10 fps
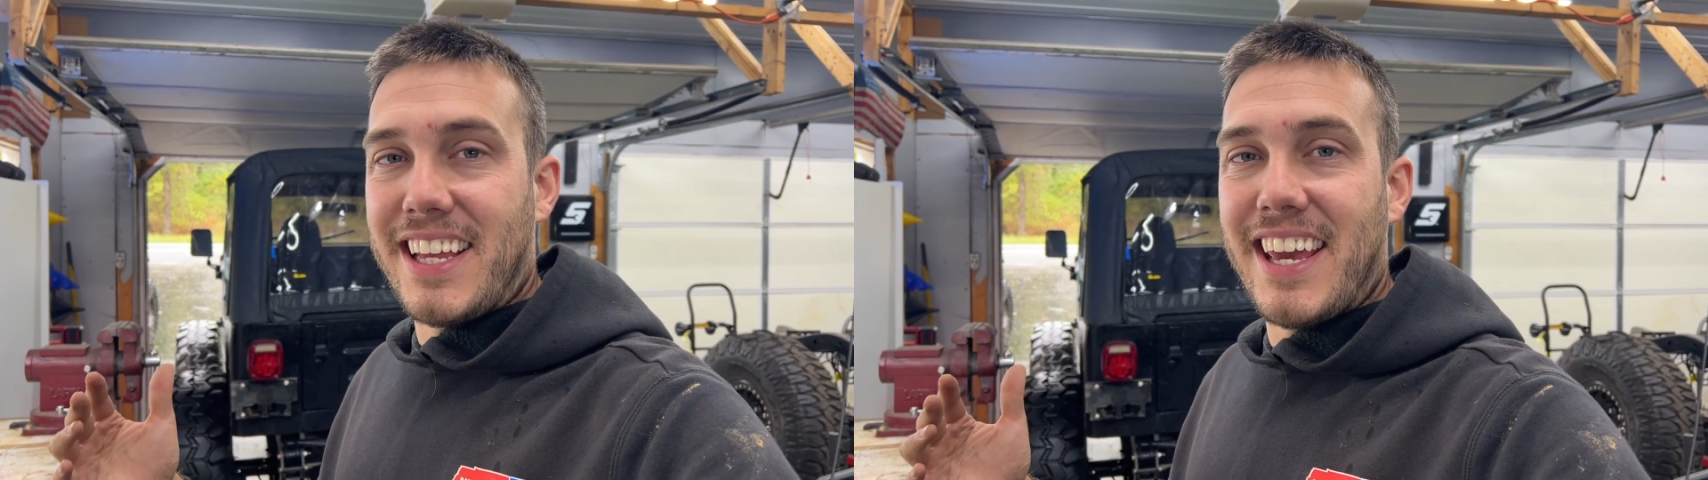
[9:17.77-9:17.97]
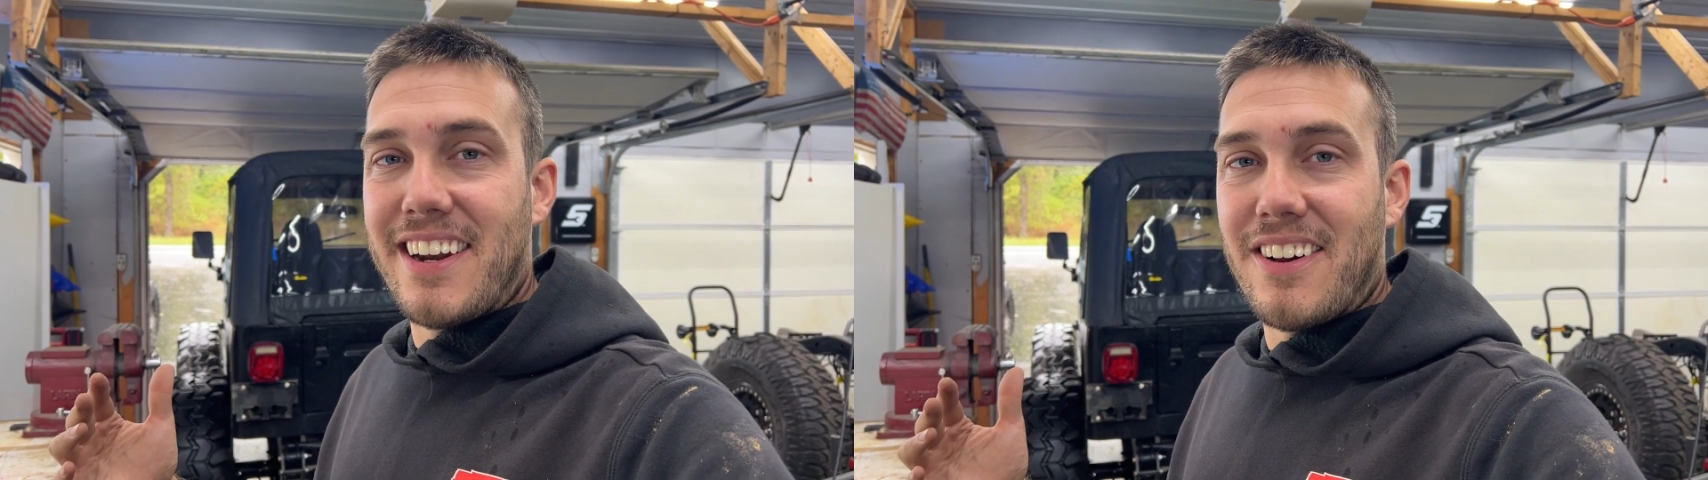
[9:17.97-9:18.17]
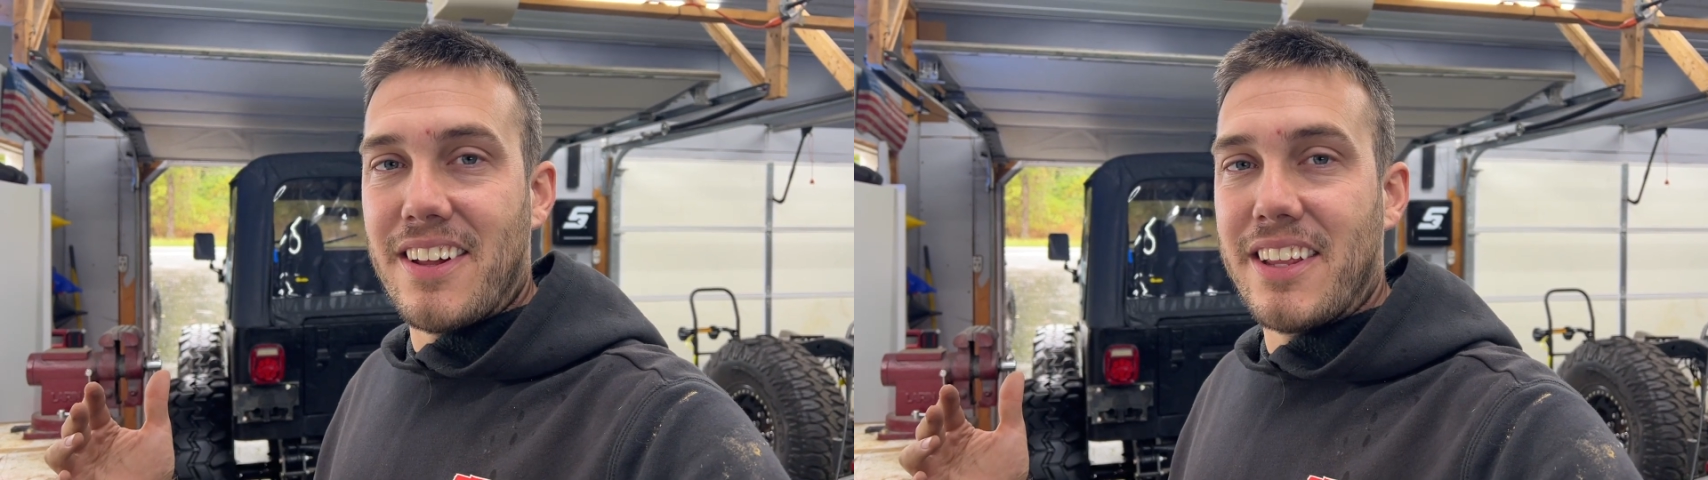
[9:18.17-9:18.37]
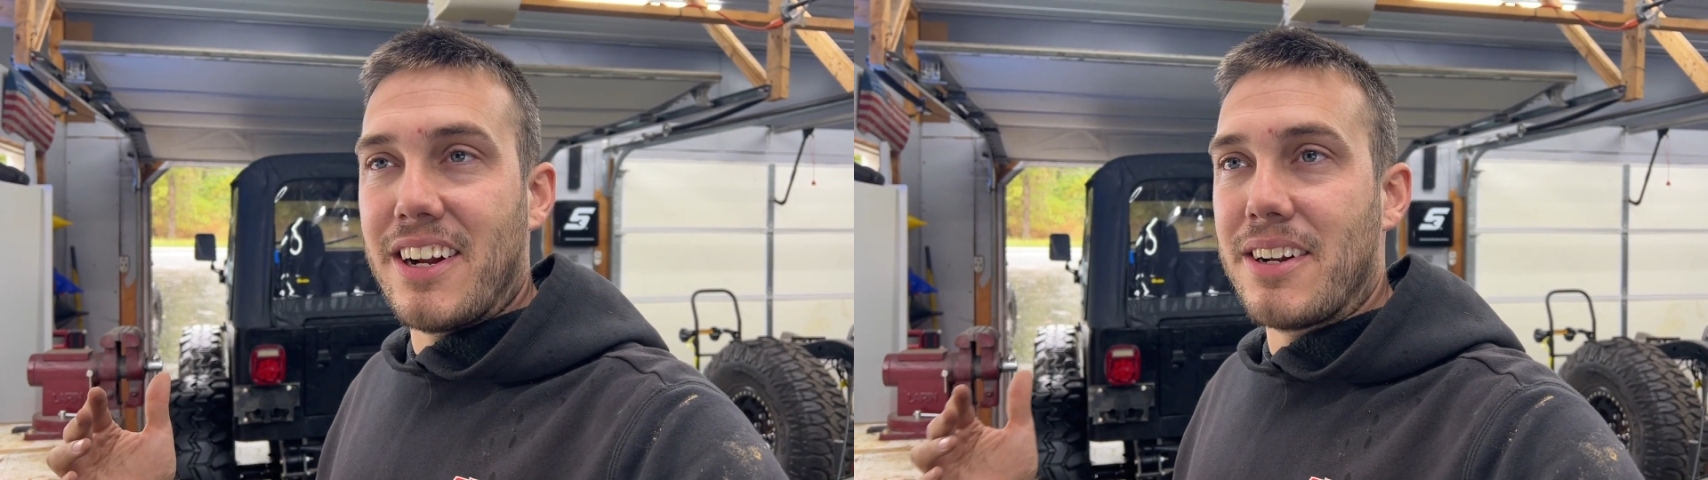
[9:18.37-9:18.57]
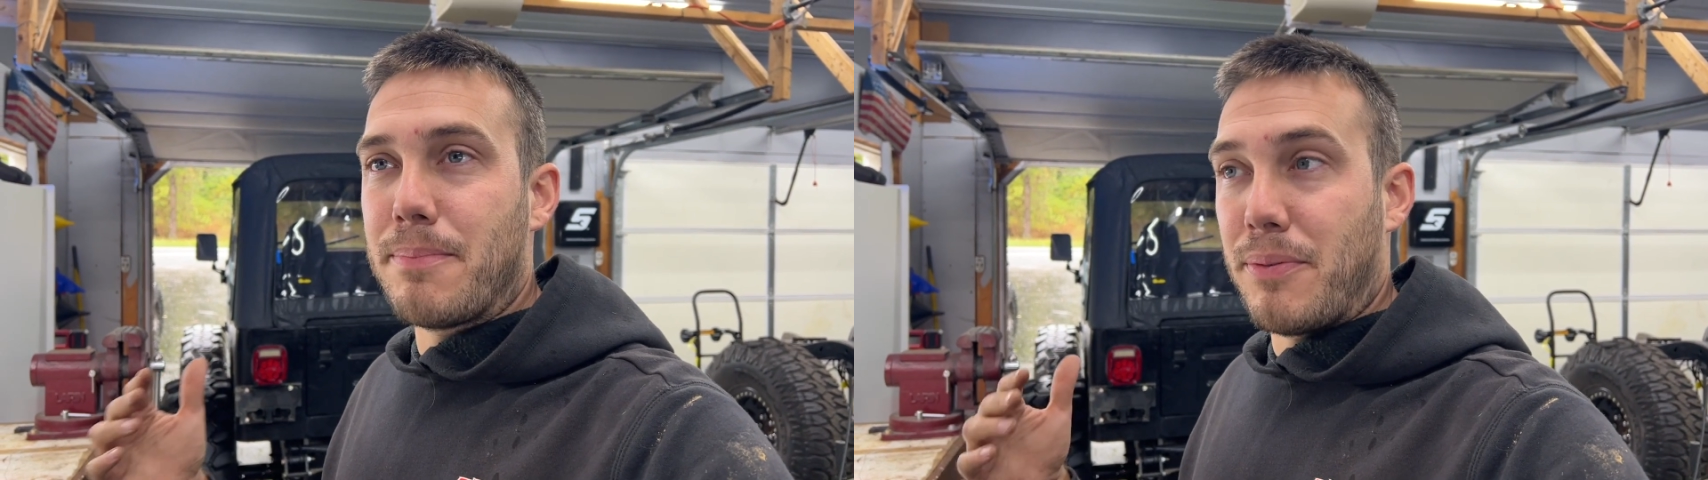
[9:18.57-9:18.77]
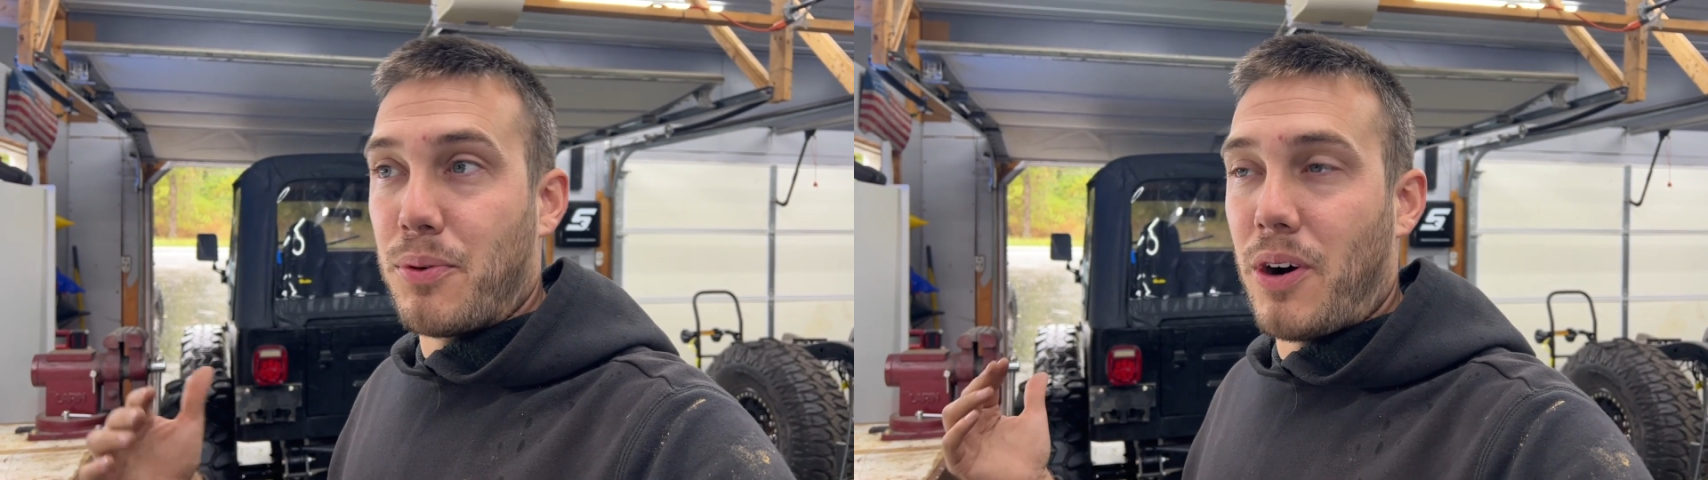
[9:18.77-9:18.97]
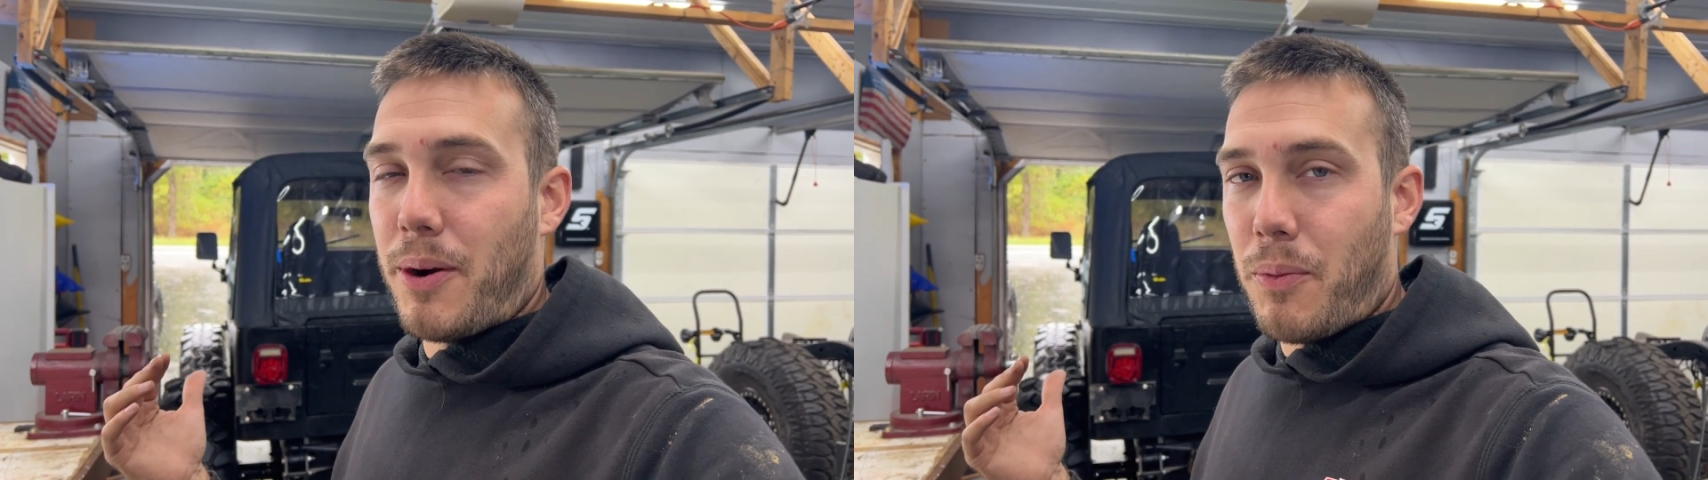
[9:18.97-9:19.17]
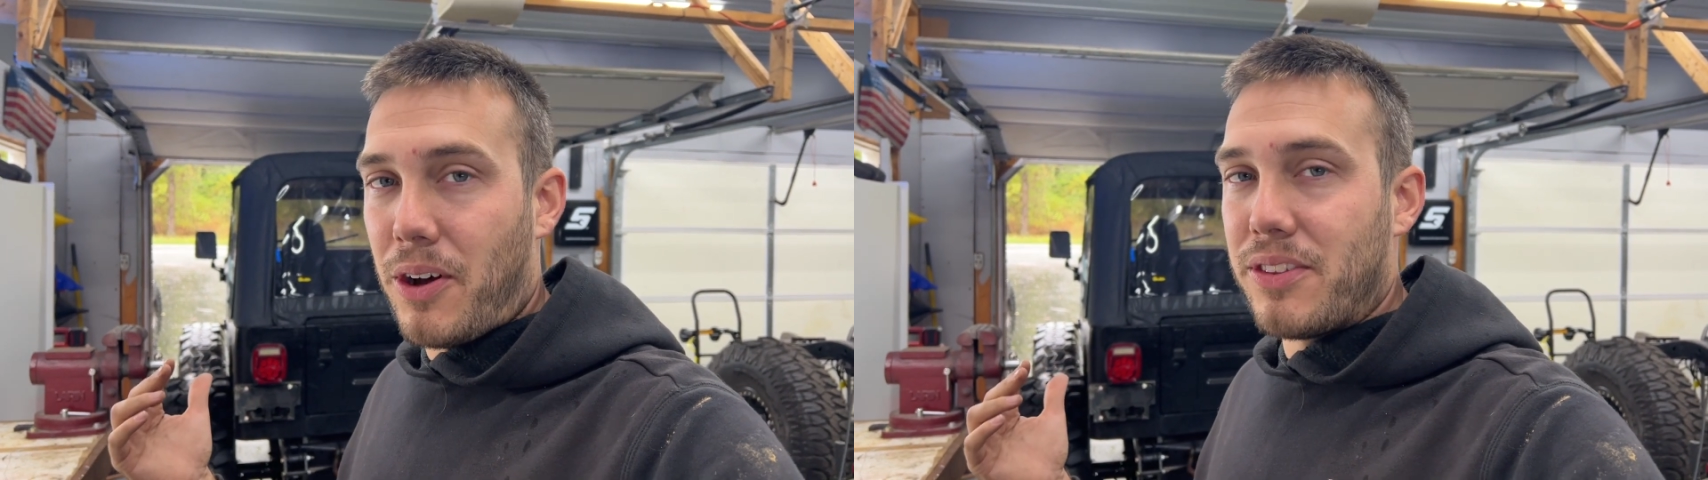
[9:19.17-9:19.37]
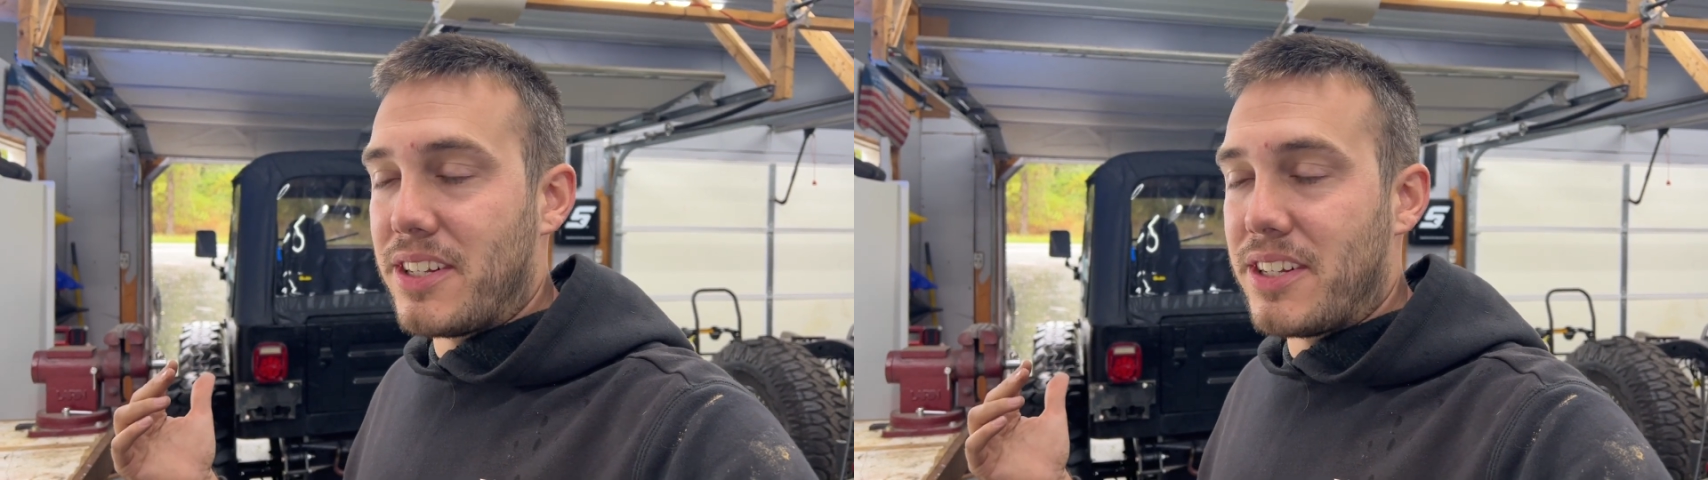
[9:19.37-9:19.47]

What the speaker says: to get it on there before I weld